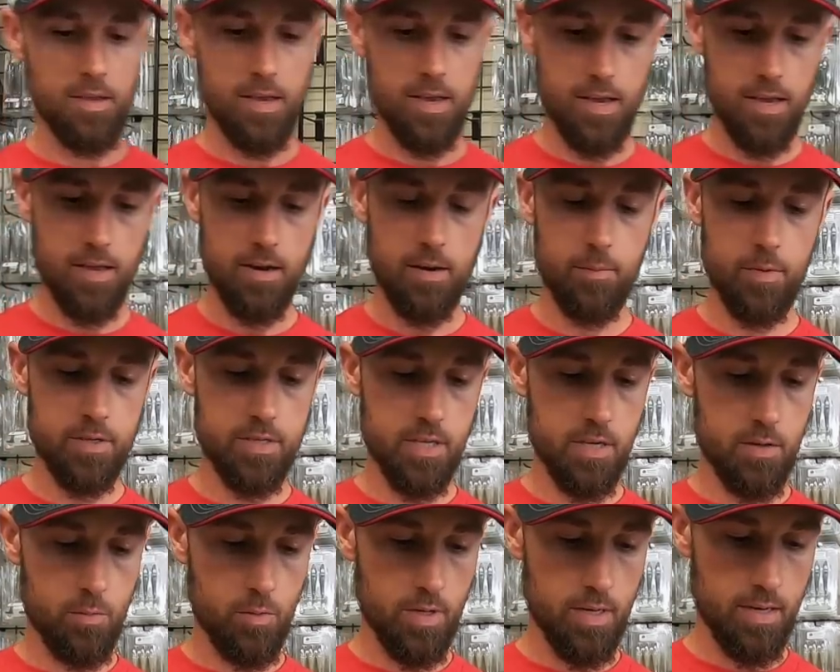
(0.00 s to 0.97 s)
and I'm going to
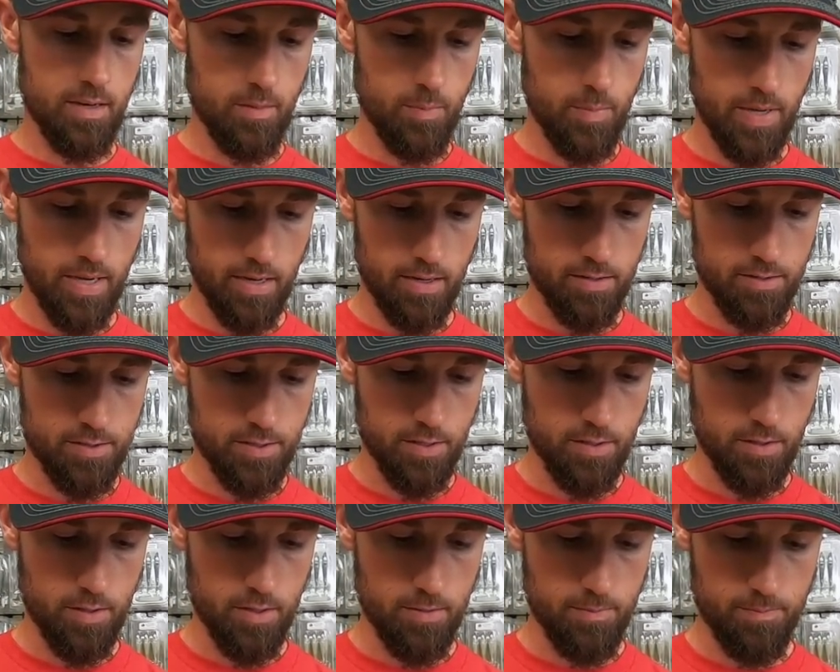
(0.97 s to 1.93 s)
take one out of the pack and show
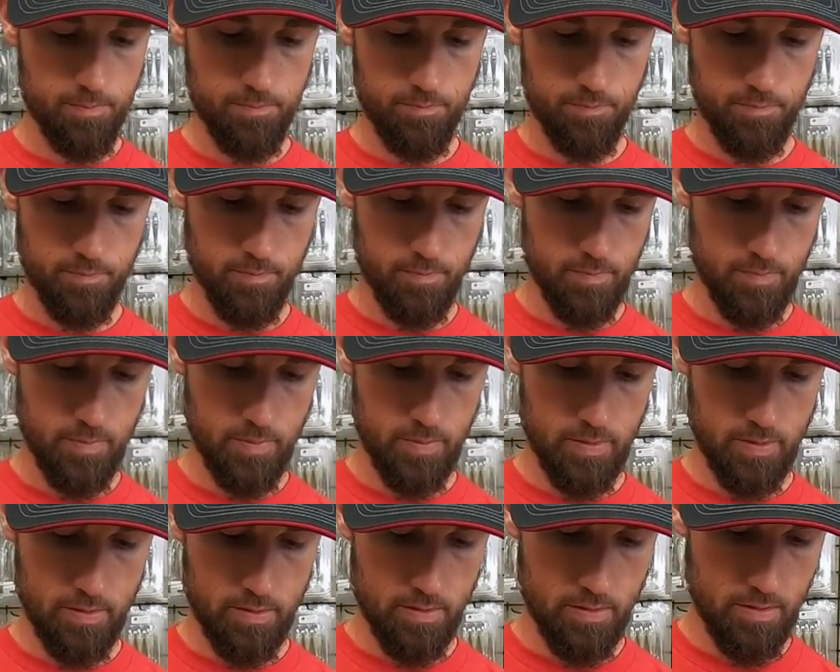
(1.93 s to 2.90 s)
you
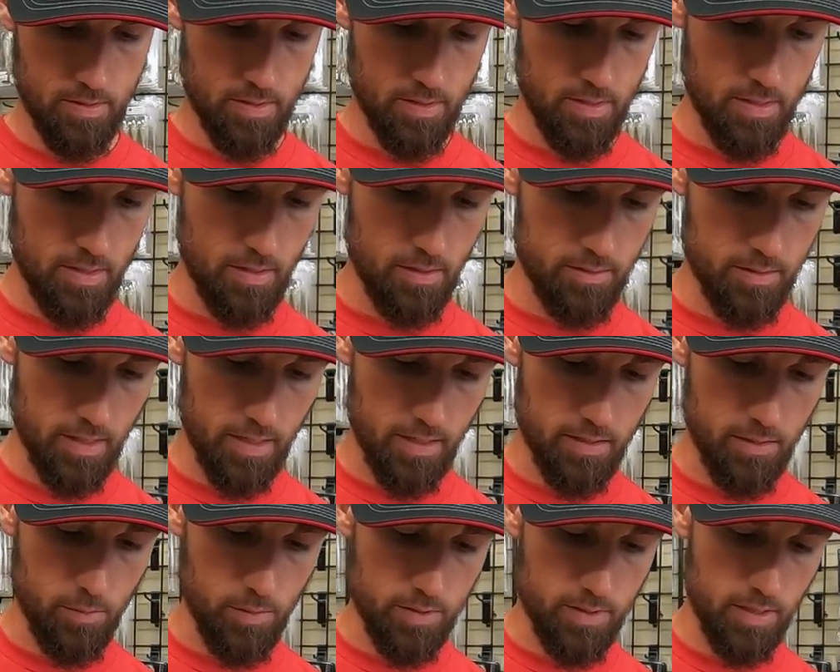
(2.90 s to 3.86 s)

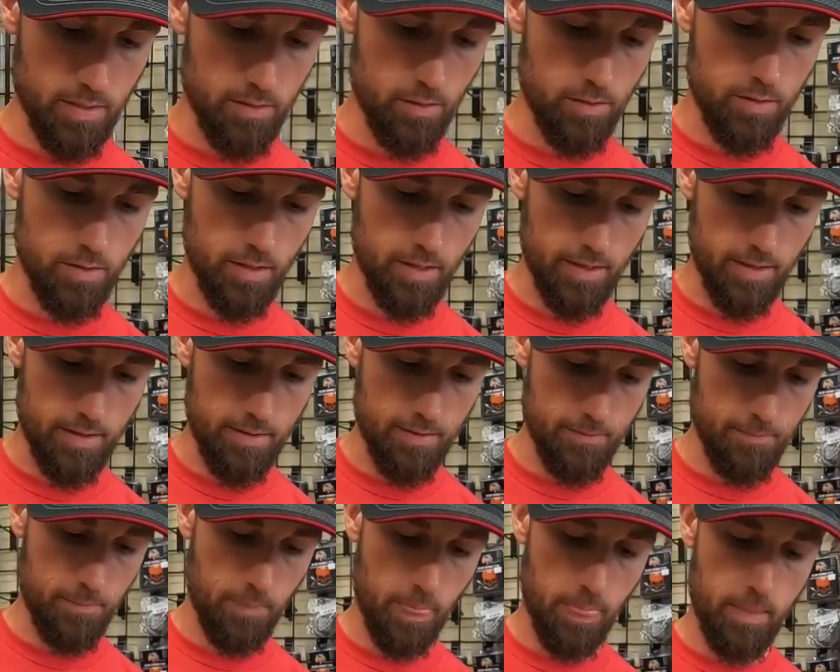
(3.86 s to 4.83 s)
exactly what they look like.
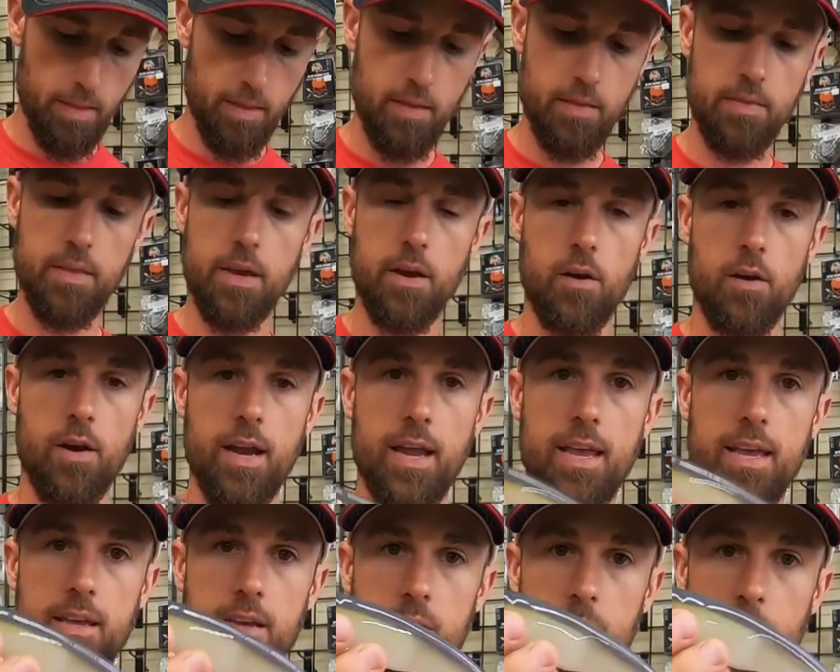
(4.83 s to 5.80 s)
They are
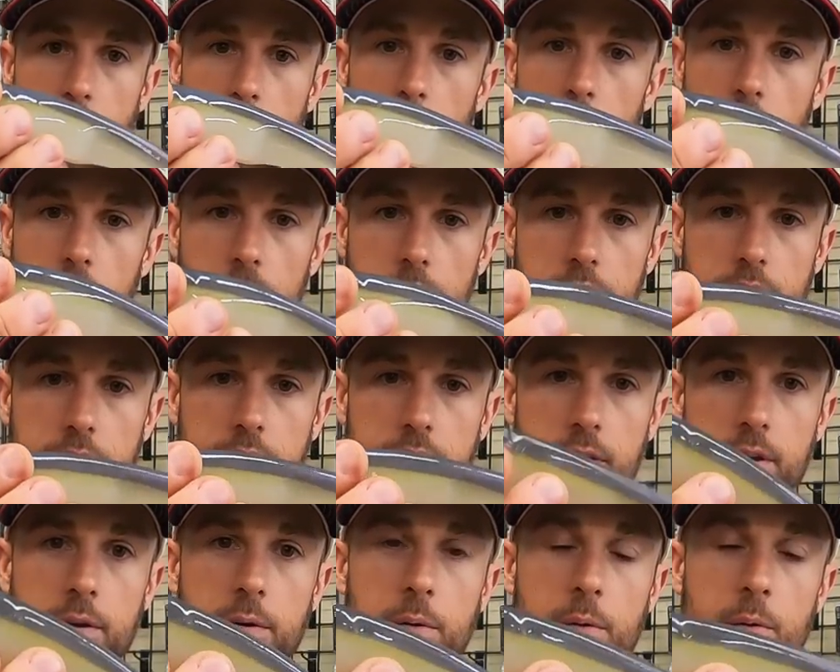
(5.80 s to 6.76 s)
hand poured
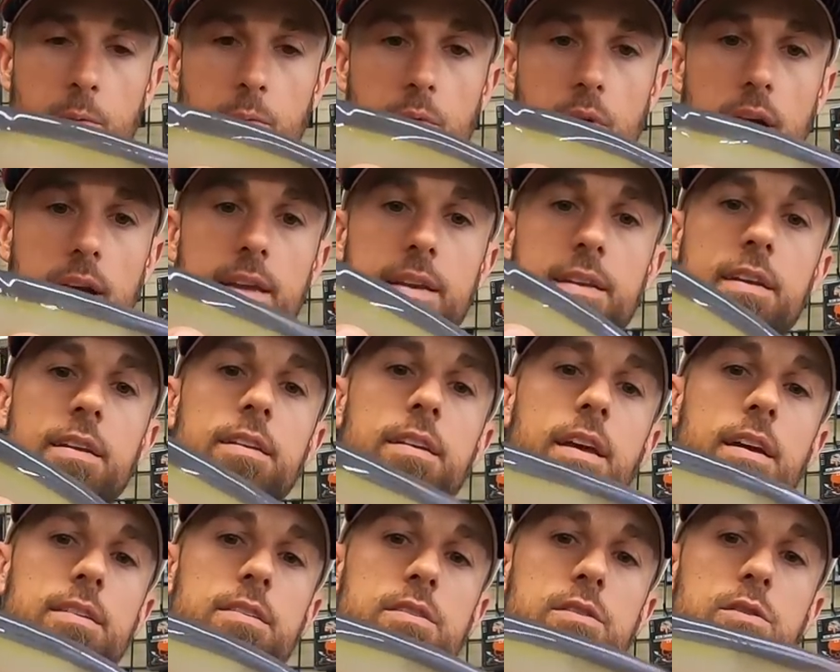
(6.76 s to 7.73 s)
right
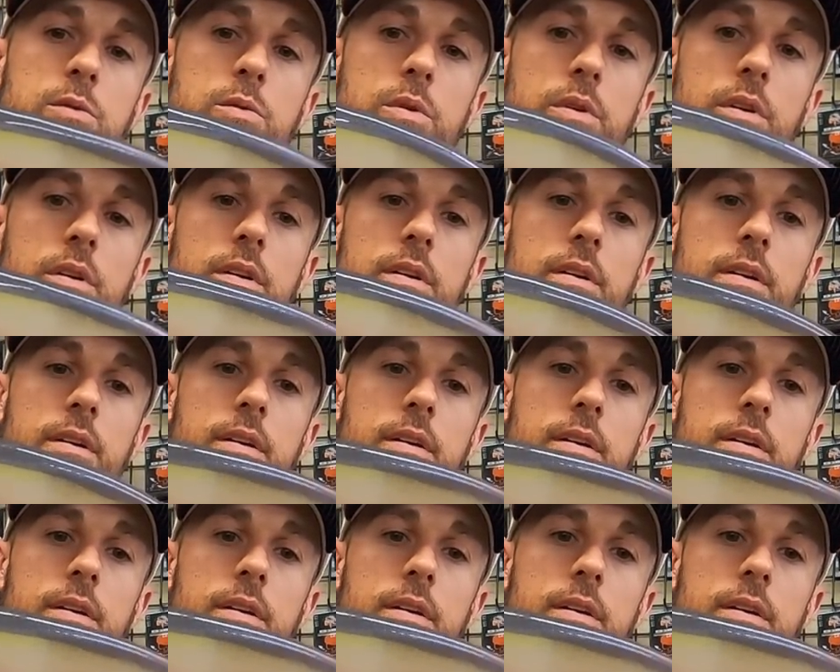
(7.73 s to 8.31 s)
next door.